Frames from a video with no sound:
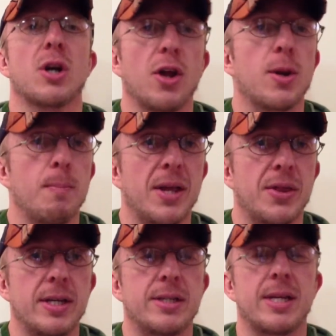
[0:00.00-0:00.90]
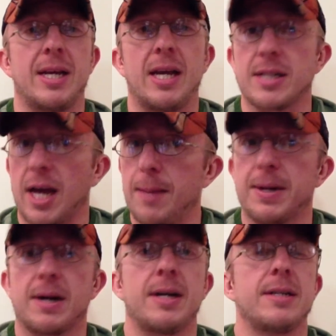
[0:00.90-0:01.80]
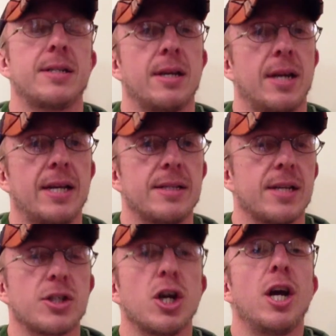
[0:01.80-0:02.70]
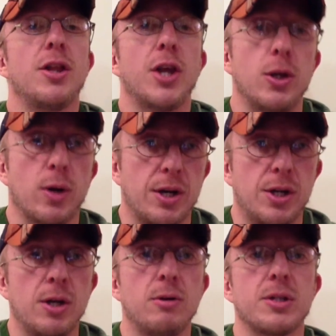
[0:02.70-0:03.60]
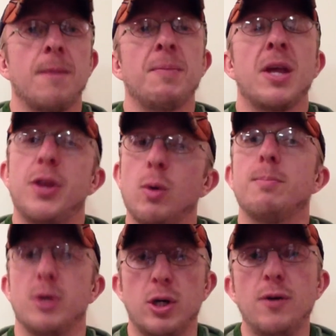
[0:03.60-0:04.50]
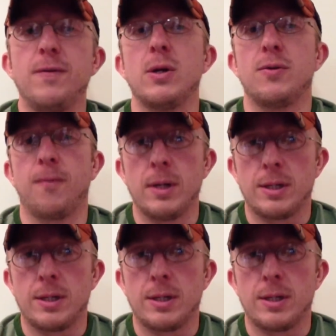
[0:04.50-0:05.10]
there are other methods and time periods and such that you could use that would behoove you